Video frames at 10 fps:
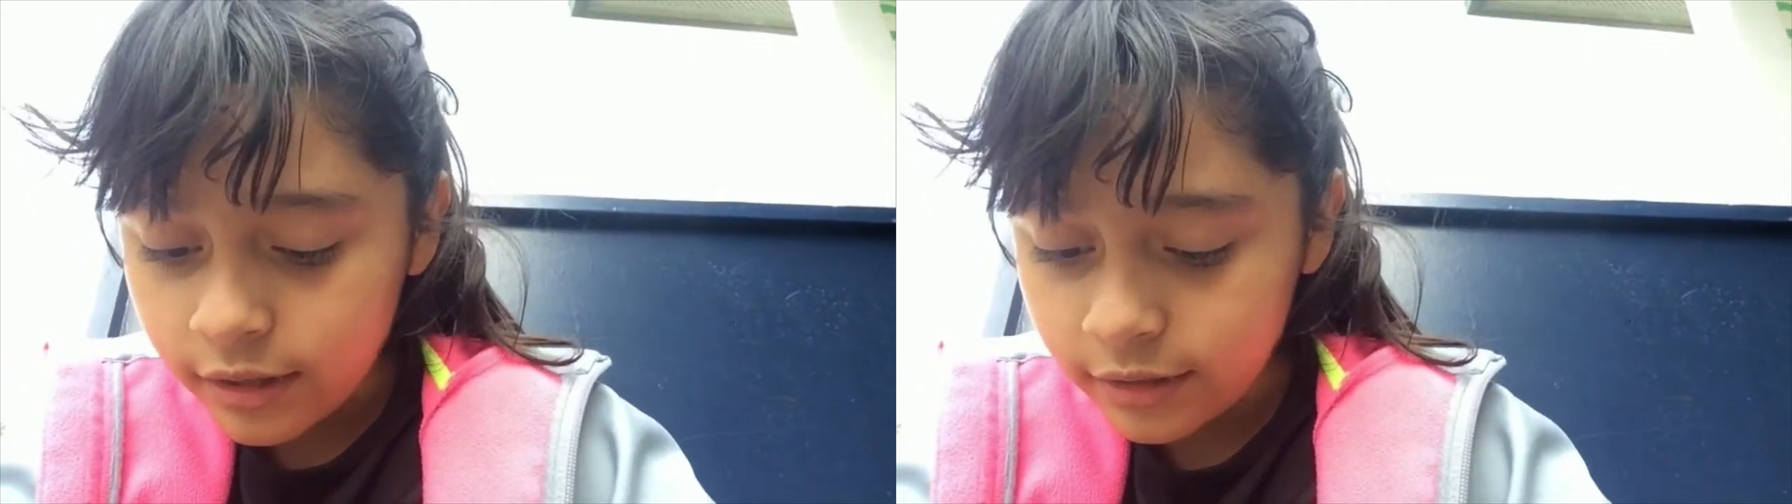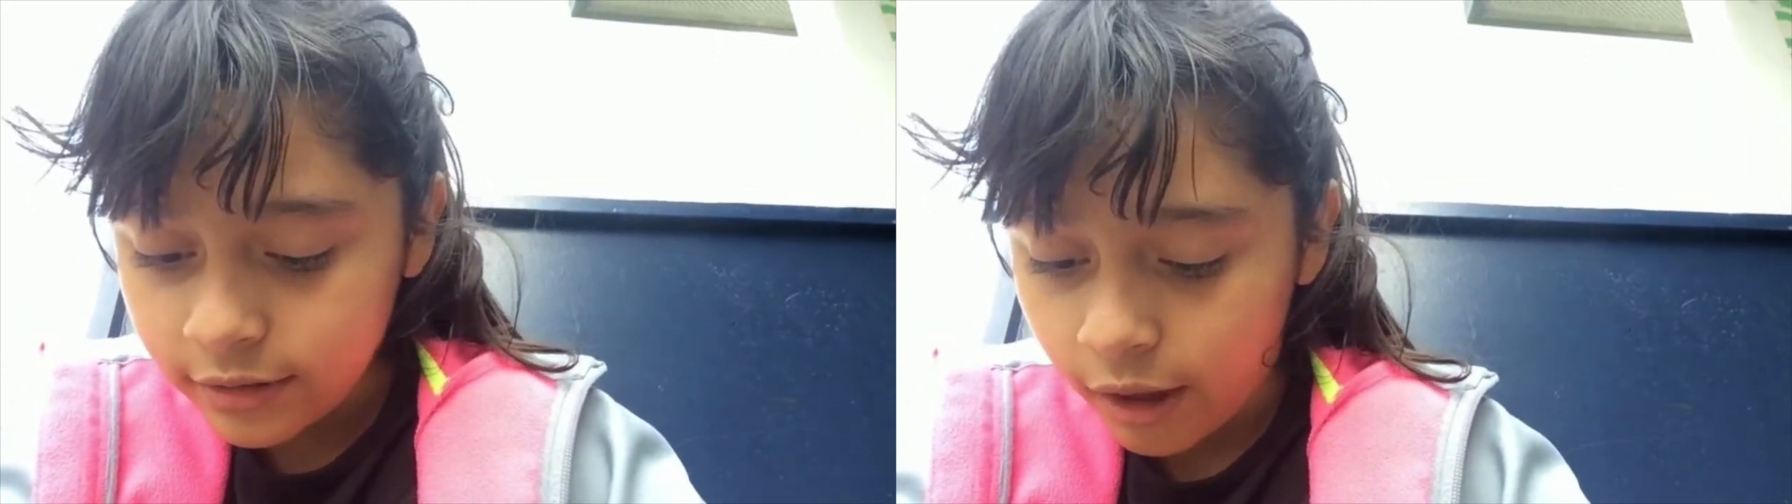
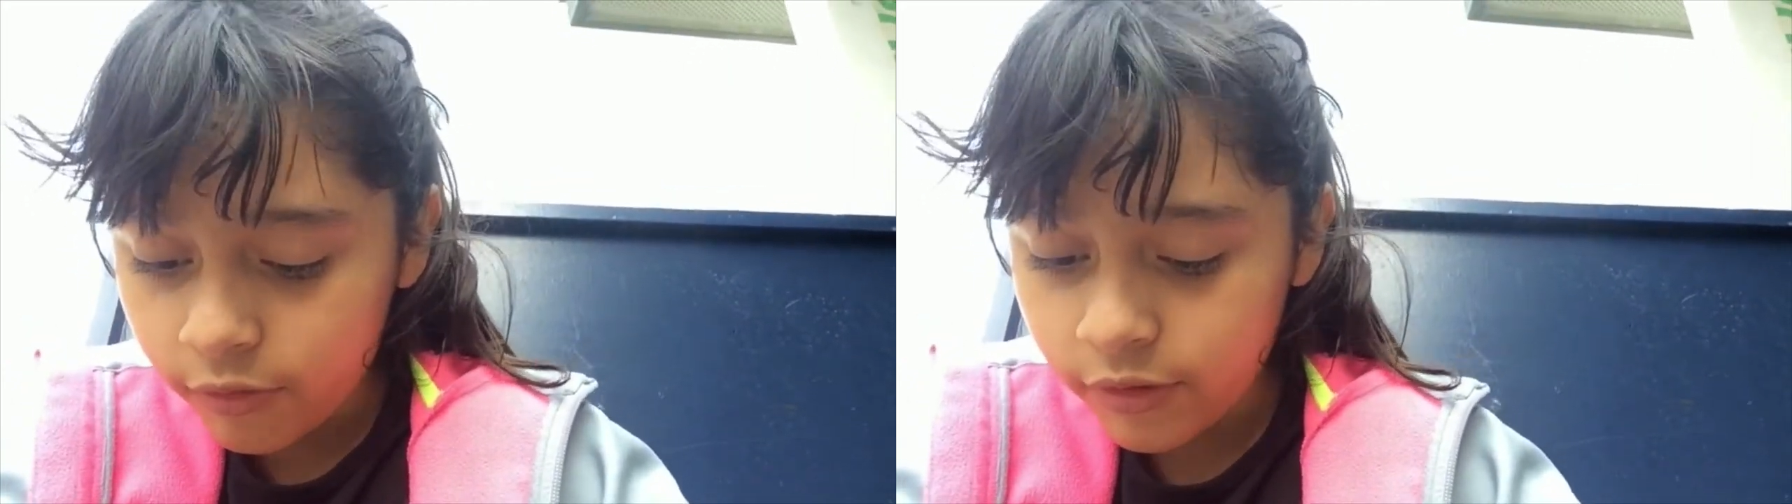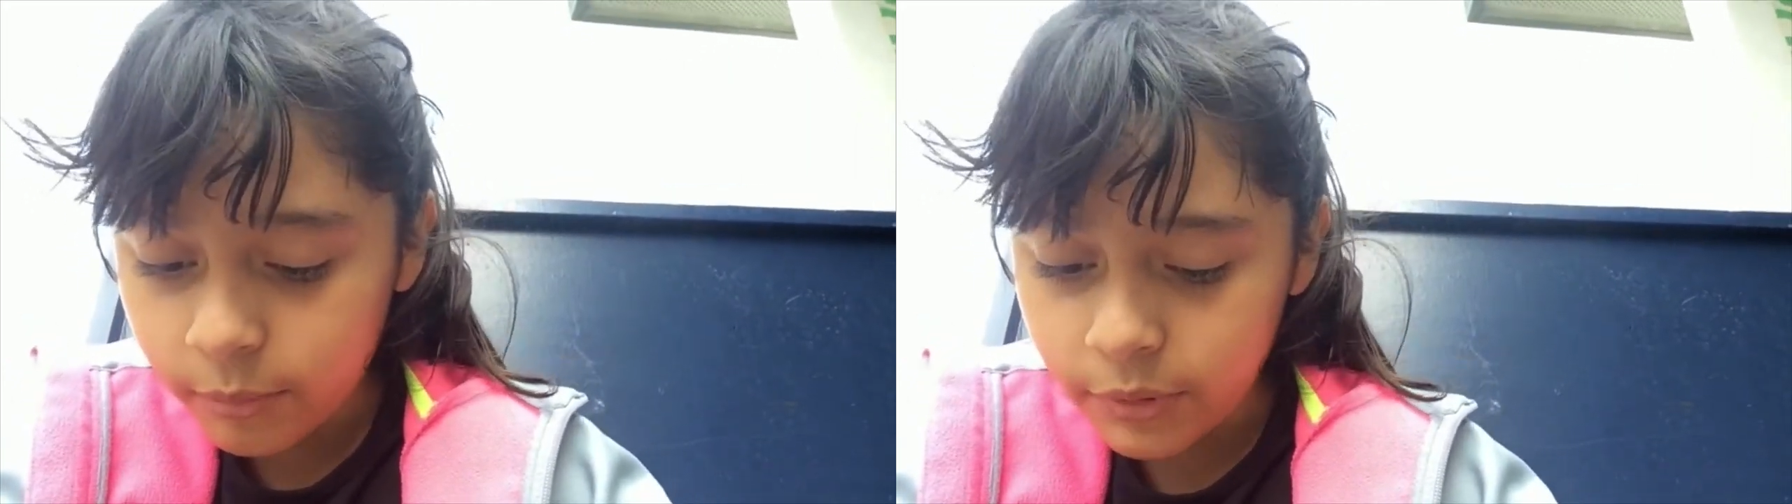in
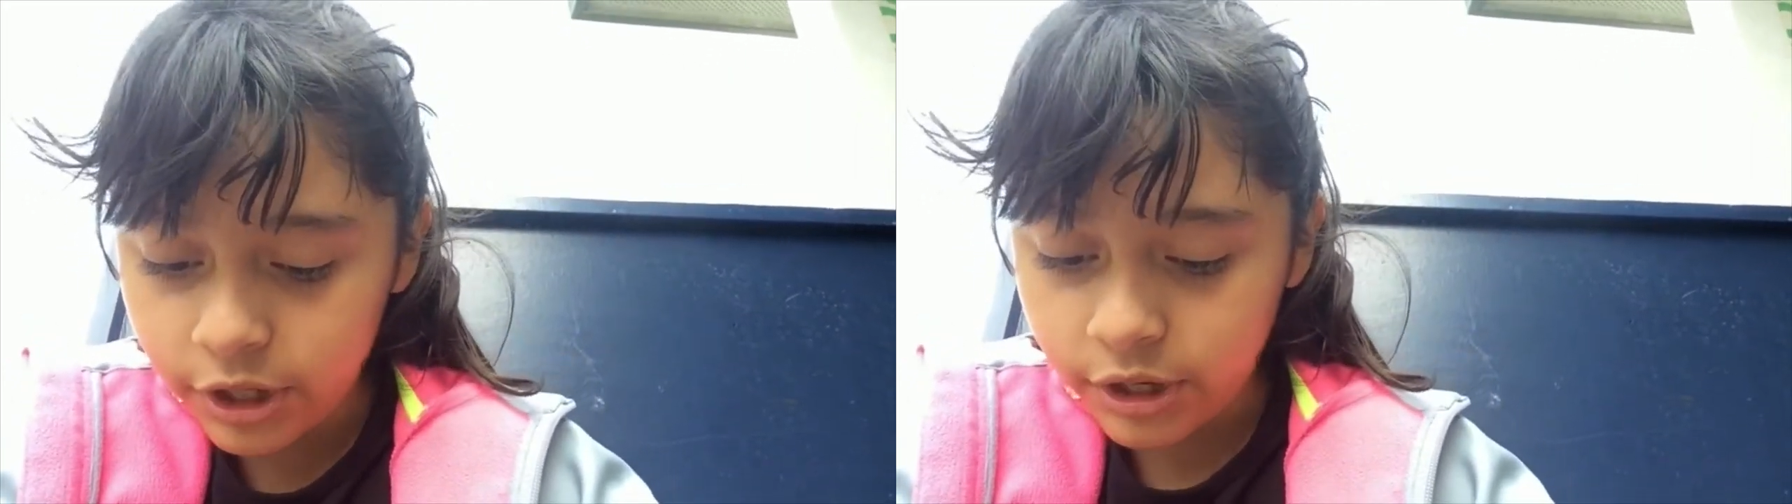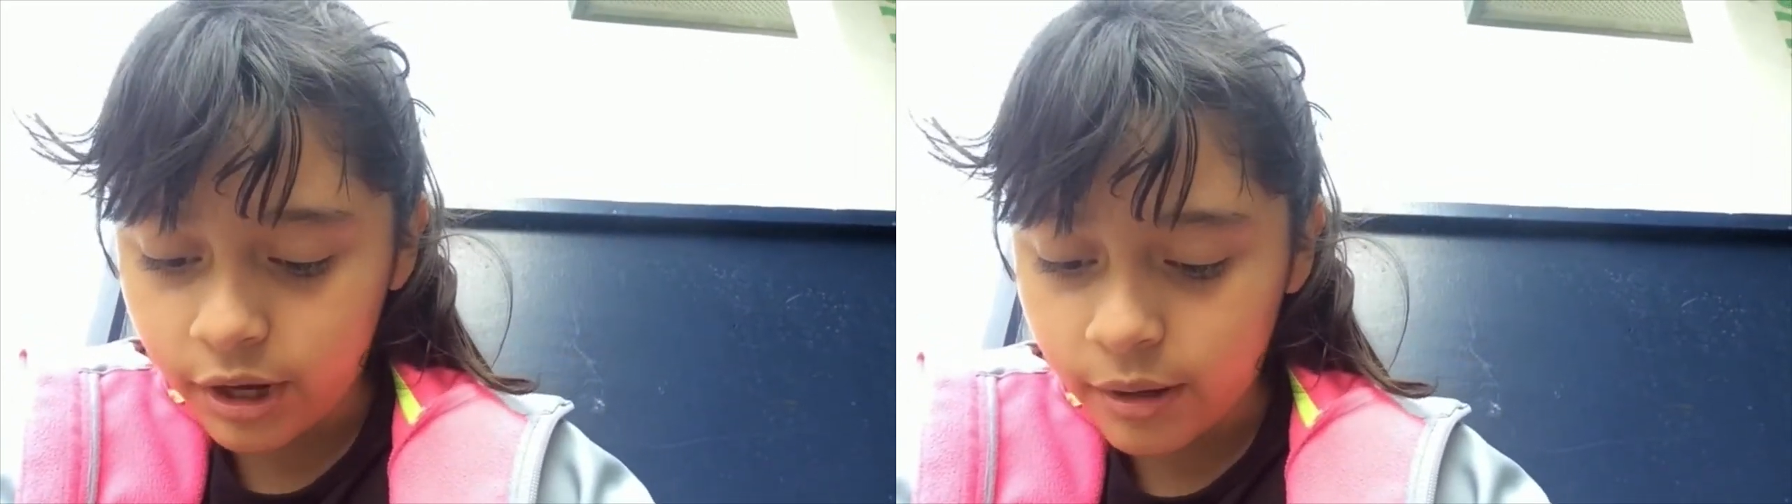South
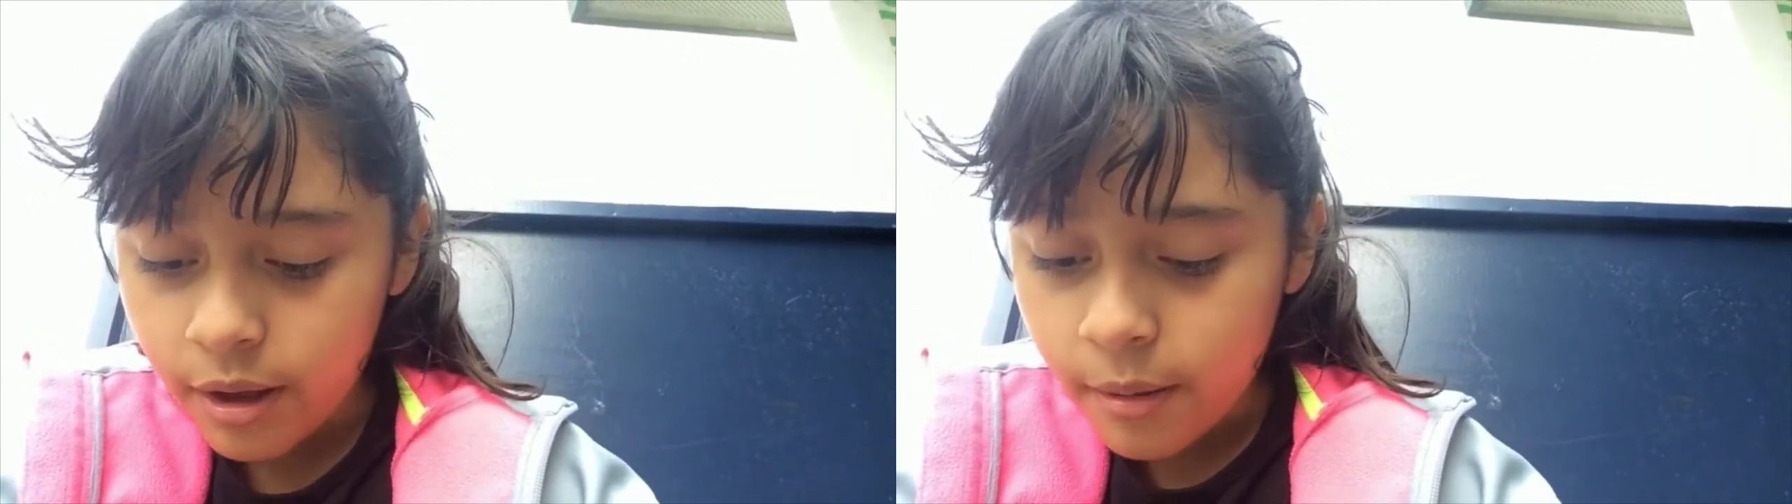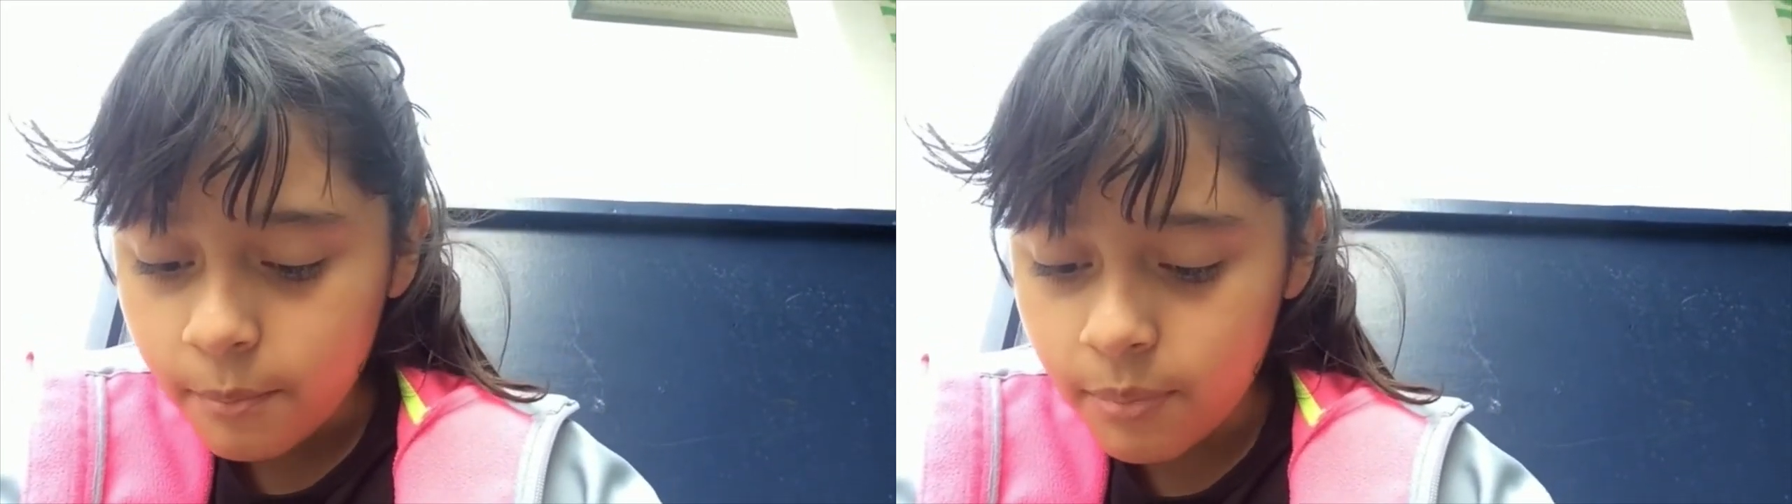America.